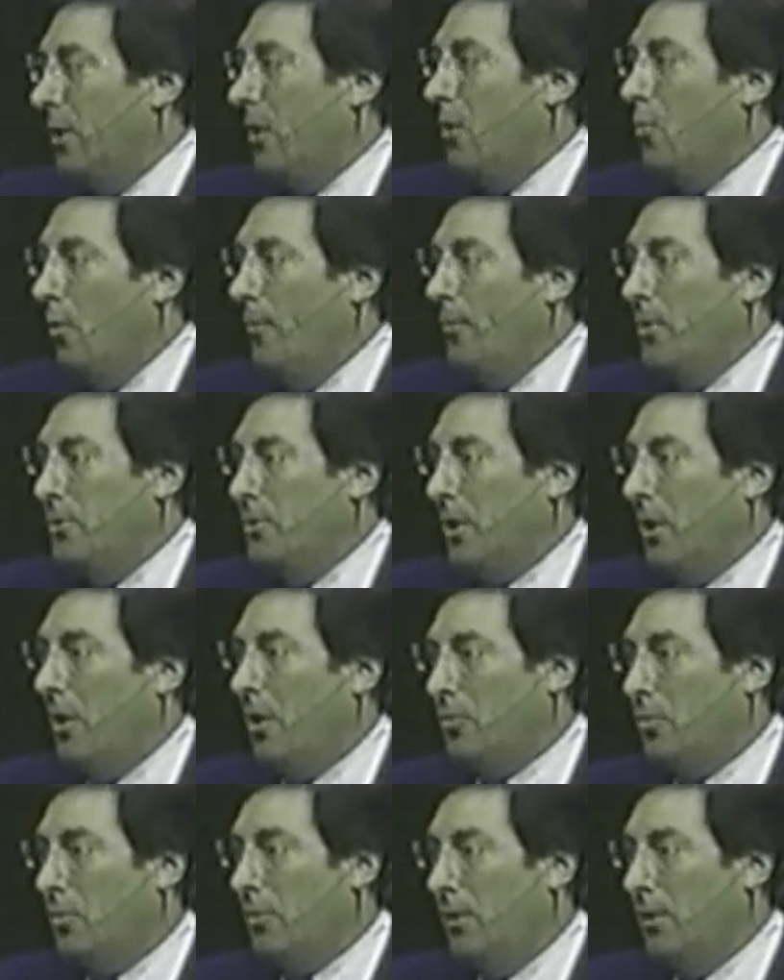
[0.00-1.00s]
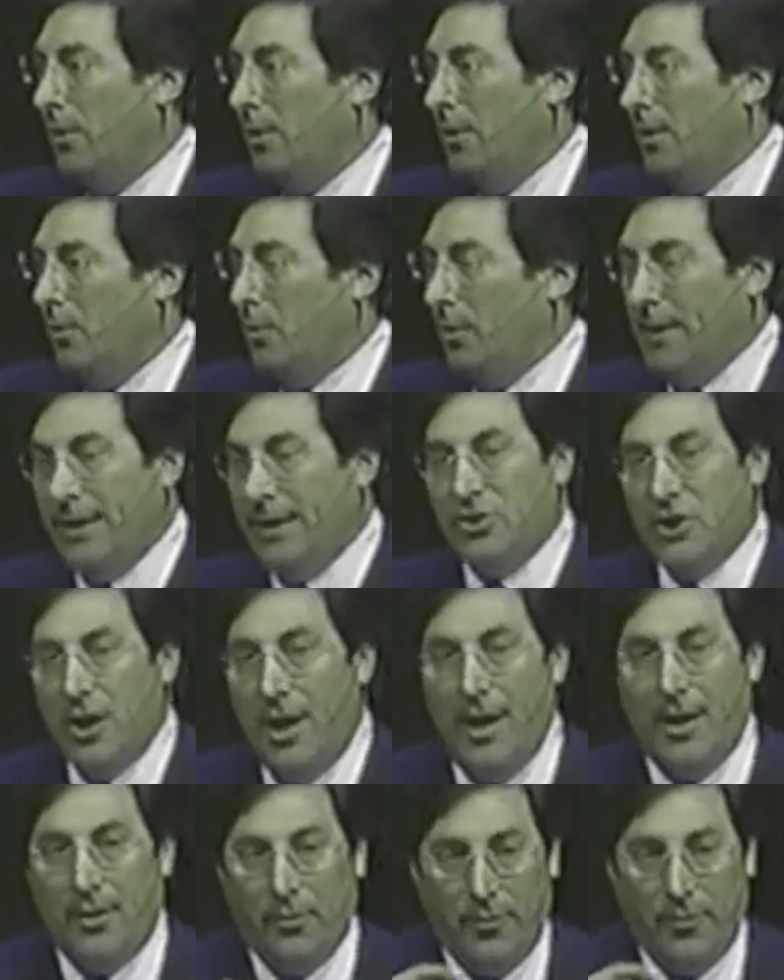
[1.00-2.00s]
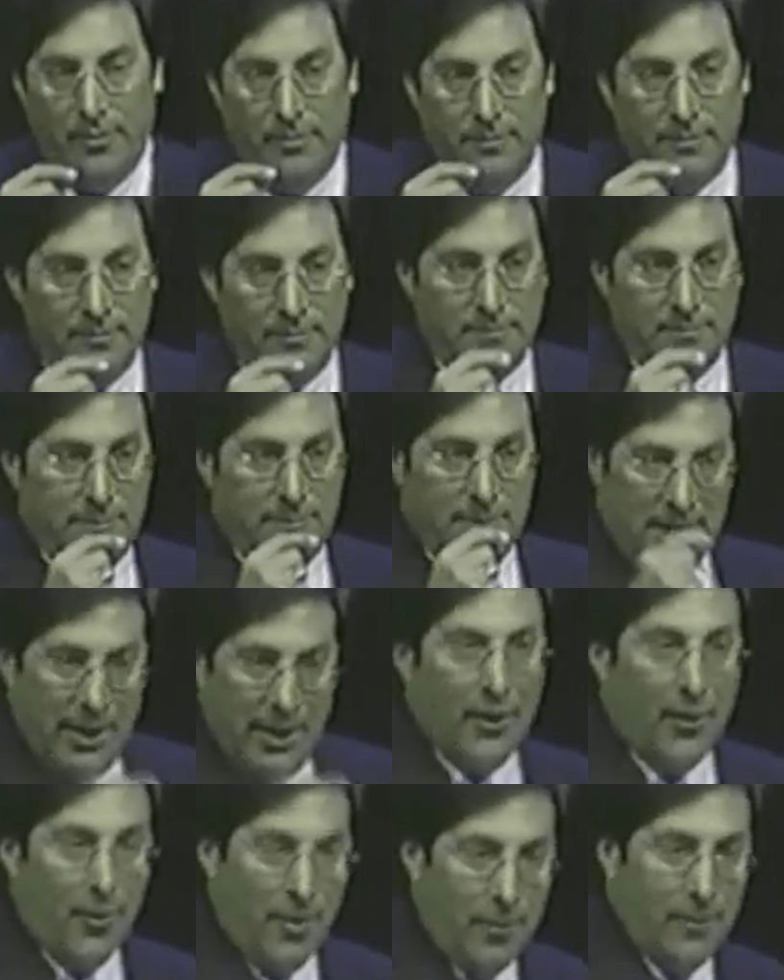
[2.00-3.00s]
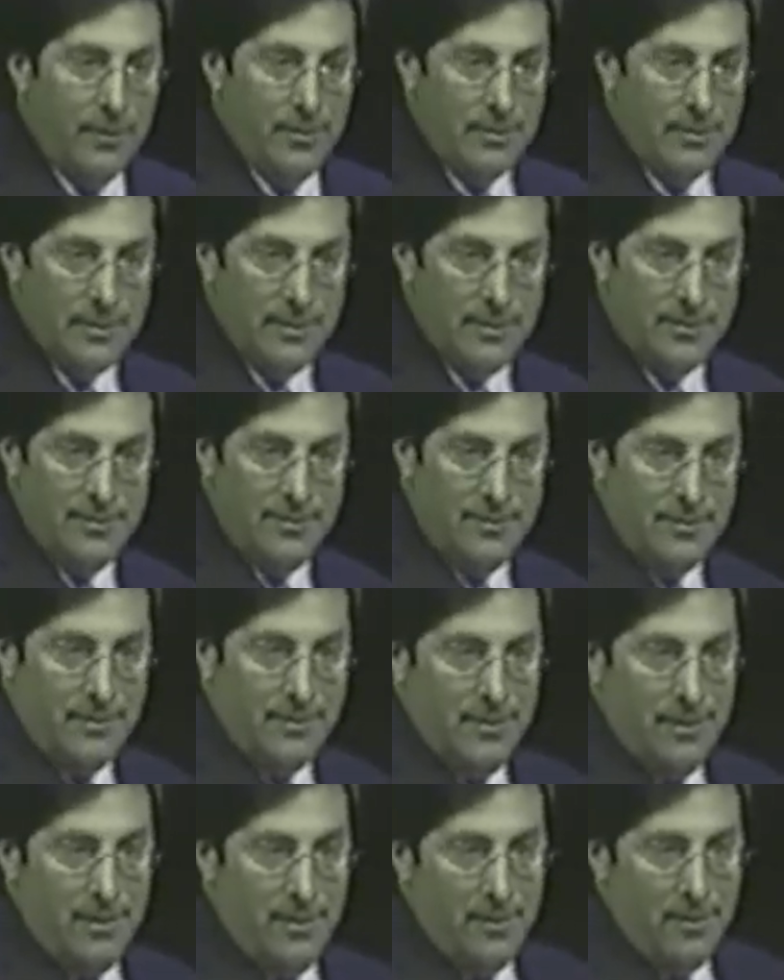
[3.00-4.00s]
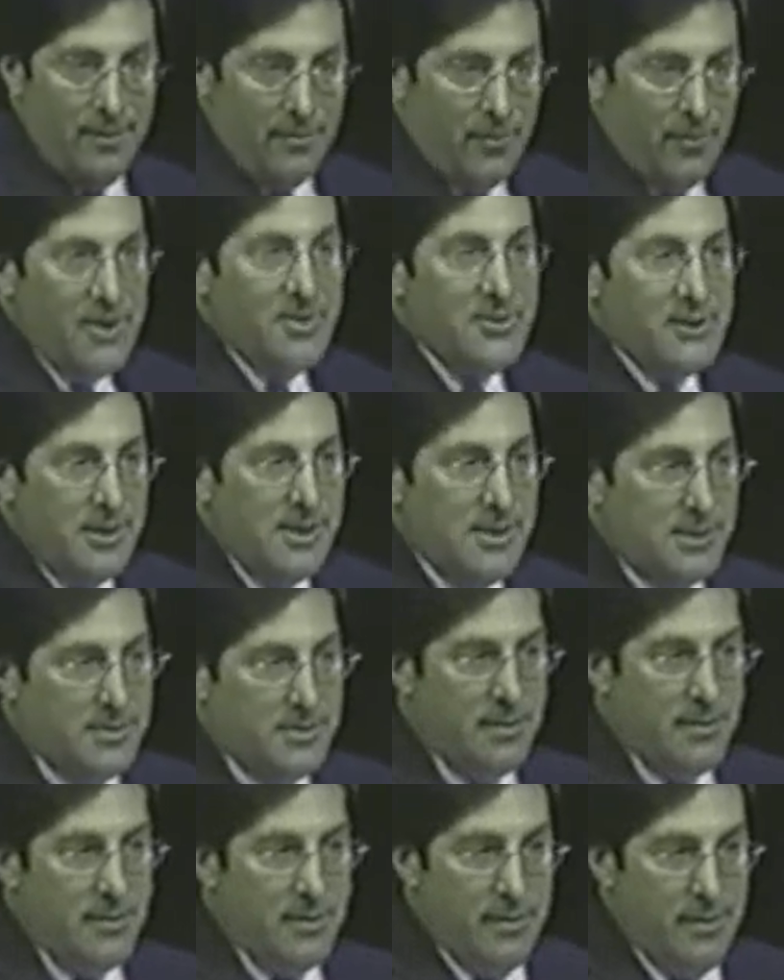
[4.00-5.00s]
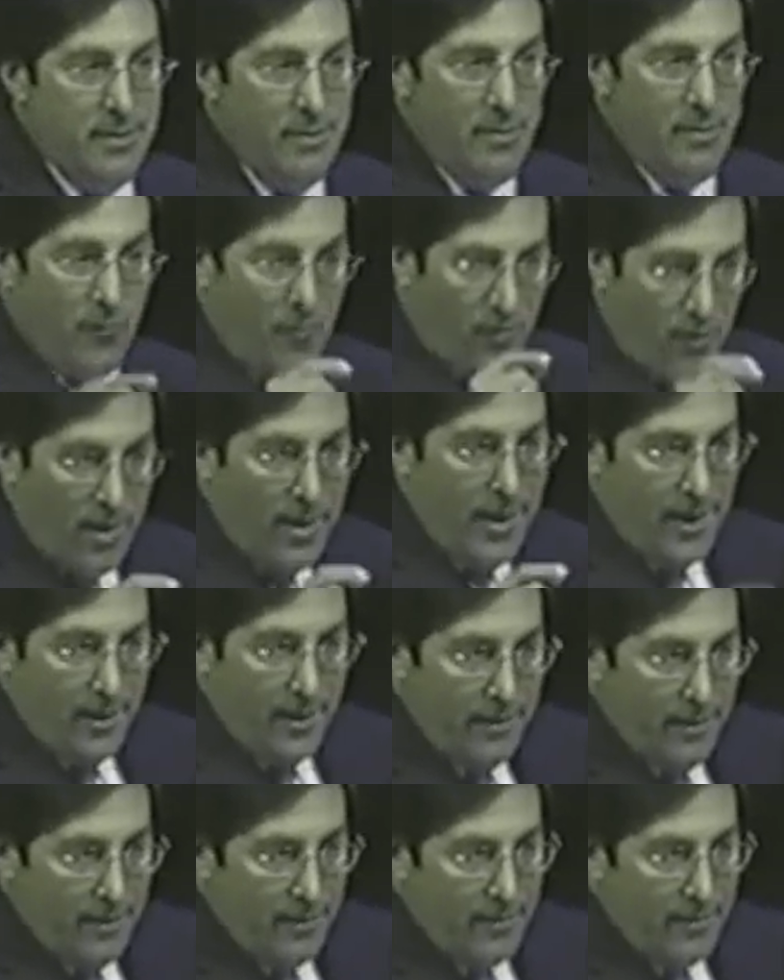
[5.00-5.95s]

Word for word: of the young woman who talked with that child here, this is the front end.